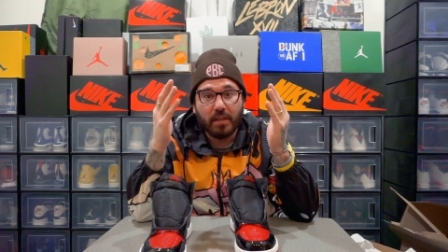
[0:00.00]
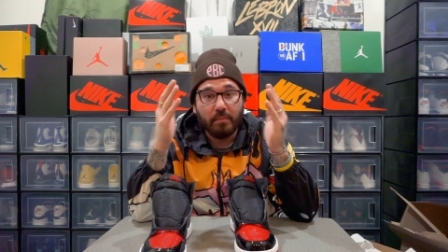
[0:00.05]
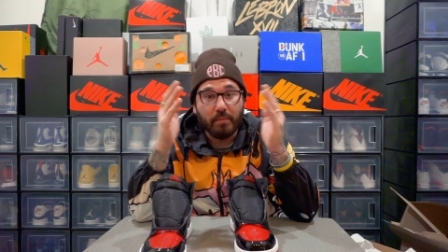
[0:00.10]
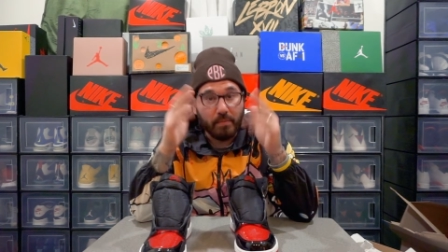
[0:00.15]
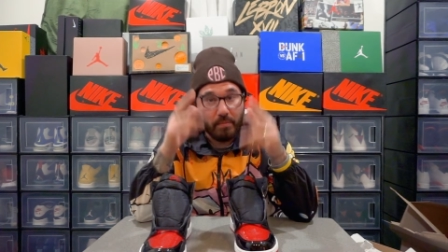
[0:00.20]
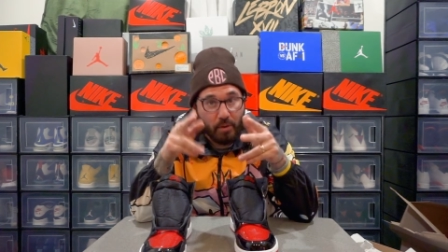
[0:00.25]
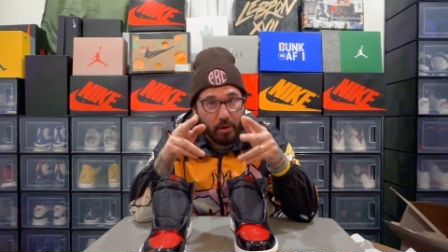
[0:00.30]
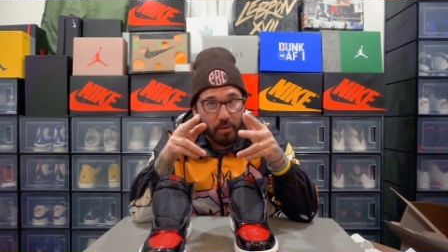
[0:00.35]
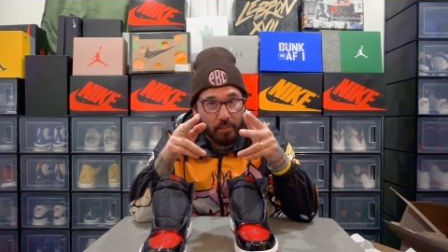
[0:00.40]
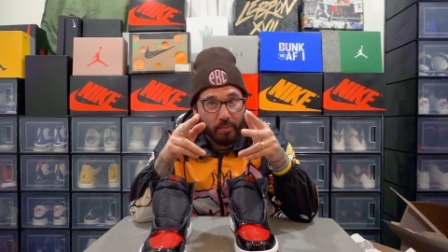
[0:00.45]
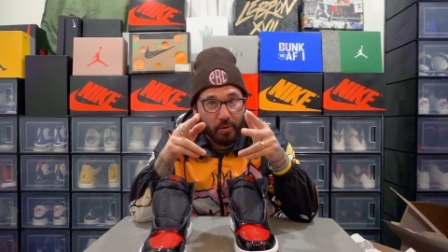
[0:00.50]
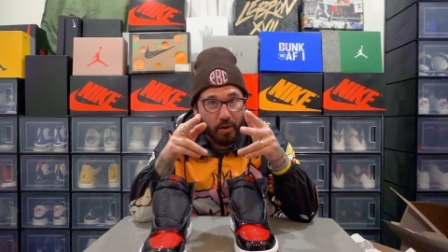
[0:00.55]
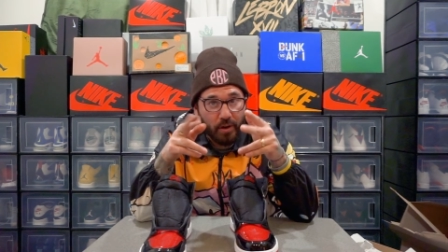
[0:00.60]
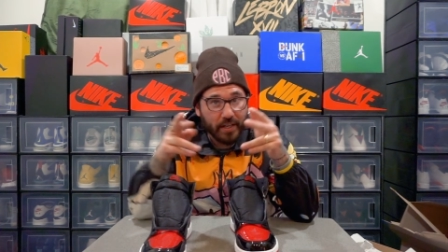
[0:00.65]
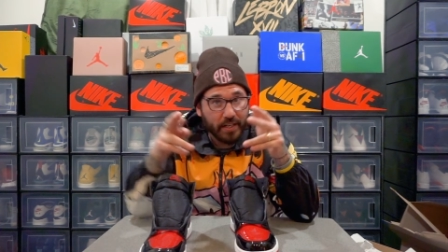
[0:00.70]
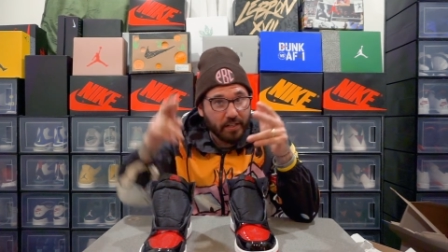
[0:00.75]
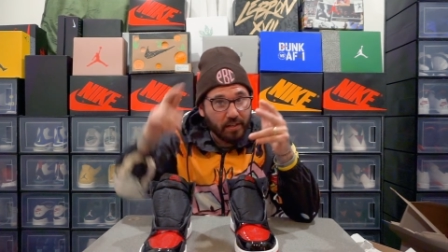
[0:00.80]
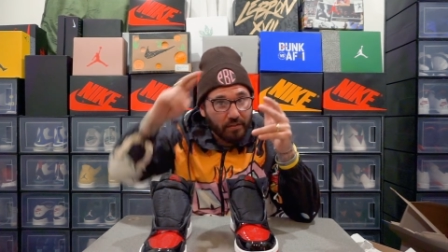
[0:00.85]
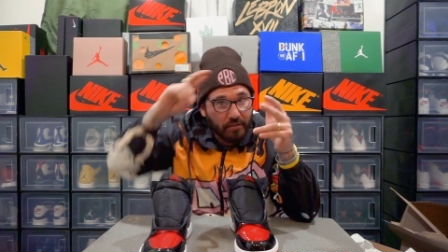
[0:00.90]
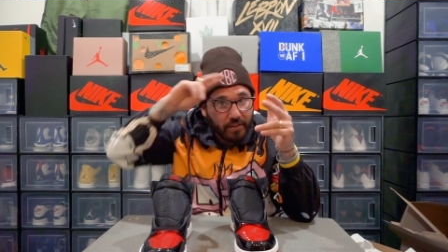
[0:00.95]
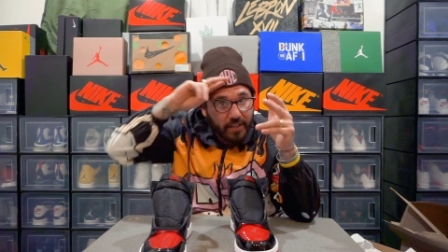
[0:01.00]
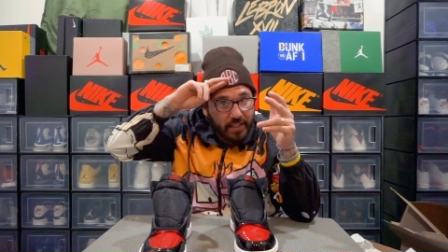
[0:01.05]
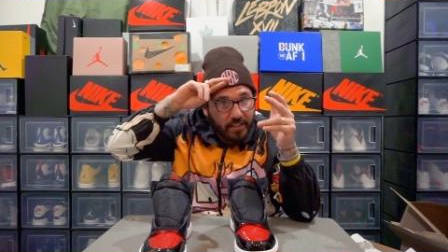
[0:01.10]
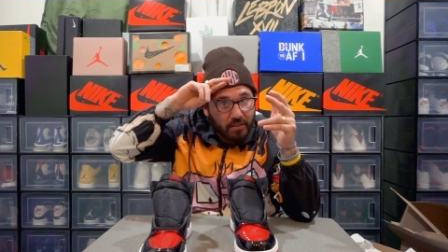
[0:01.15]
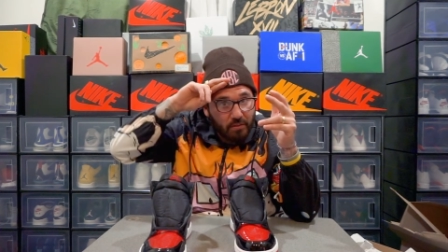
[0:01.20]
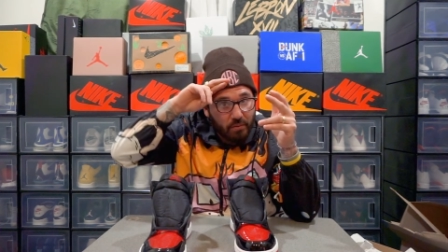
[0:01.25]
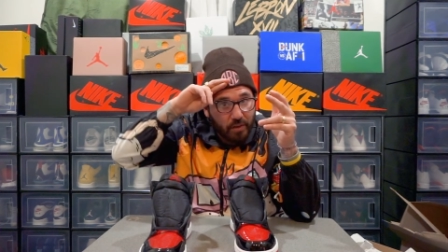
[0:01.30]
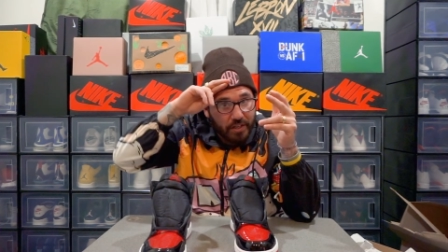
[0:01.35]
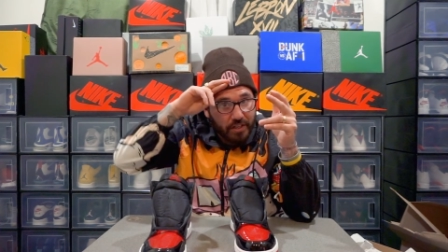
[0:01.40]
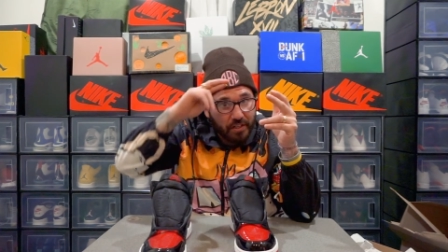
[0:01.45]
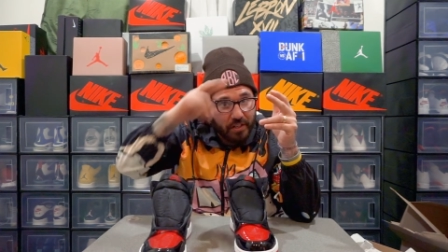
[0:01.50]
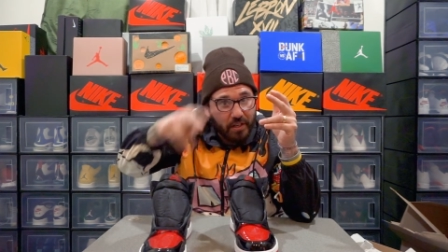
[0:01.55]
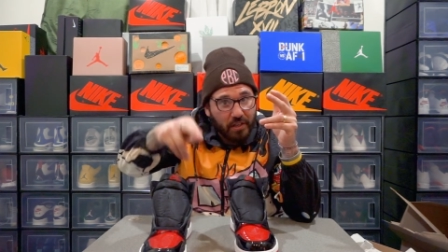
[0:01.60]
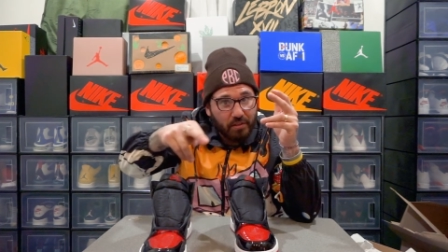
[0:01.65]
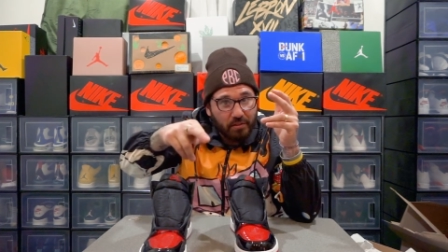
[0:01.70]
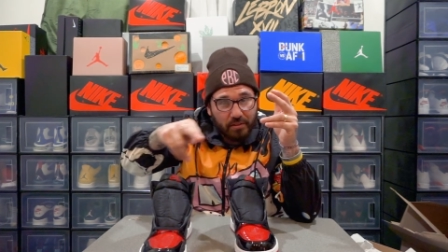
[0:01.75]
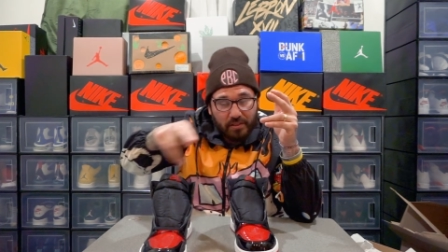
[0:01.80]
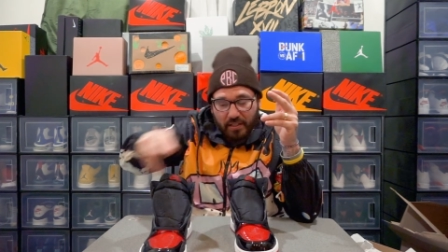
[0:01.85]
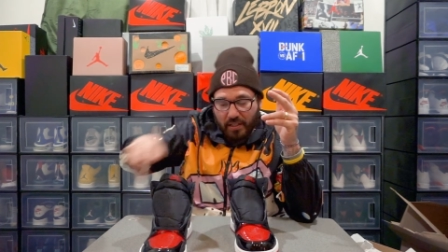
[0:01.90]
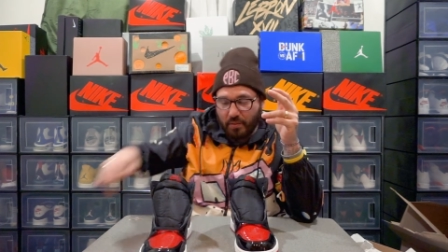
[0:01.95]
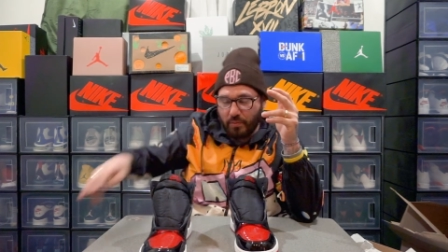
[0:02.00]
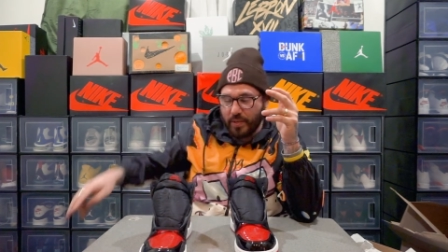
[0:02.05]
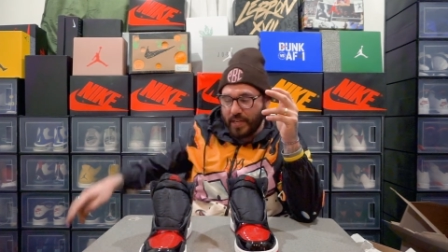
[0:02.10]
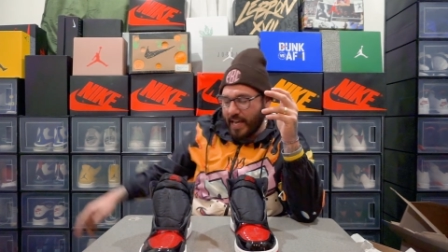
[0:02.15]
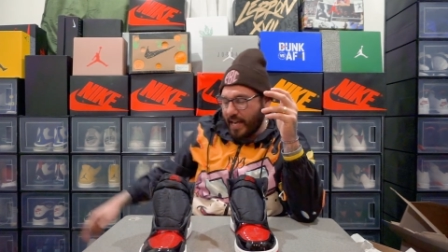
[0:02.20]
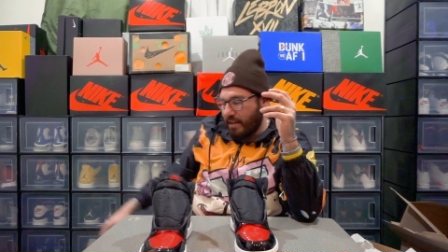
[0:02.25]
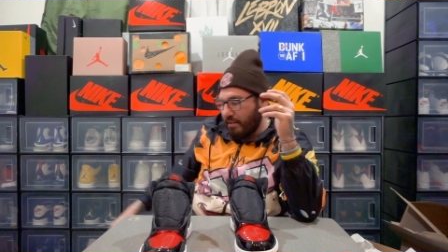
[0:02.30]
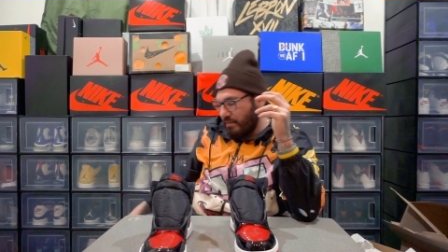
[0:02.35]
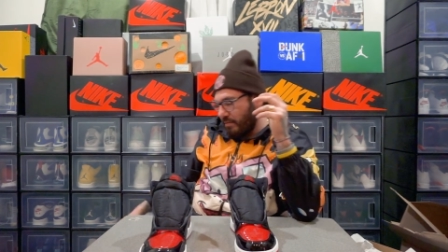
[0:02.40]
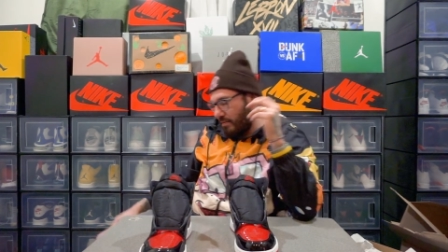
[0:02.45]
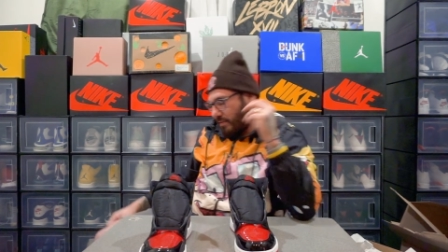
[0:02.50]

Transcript: But more importantly, don't forget to run your goals. And we out.